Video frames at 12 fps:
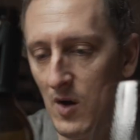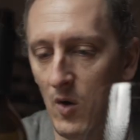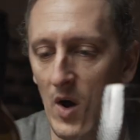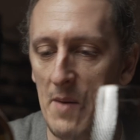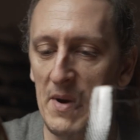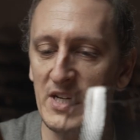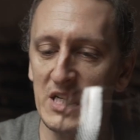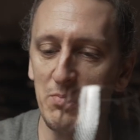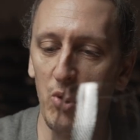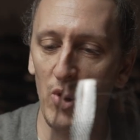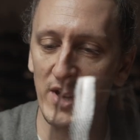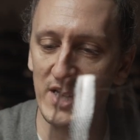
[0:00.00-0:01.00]
why am I just
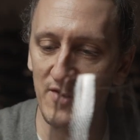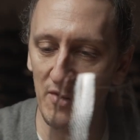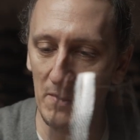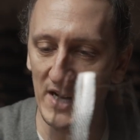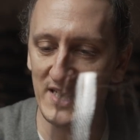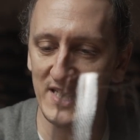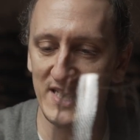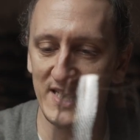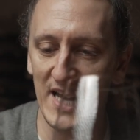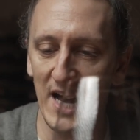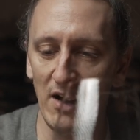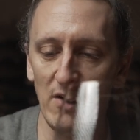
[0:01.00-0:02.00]
pouring this for
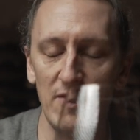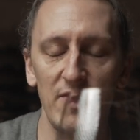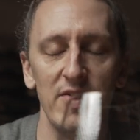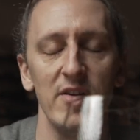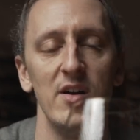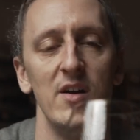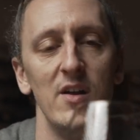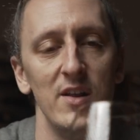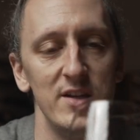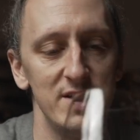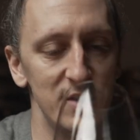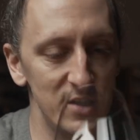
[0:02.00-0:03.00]
myself?
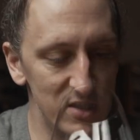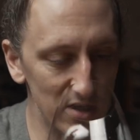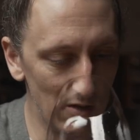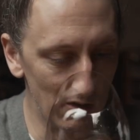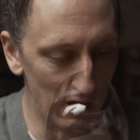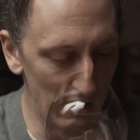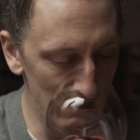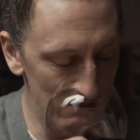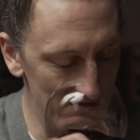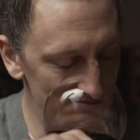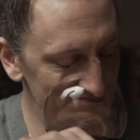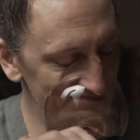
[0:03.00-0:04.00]
This is so good.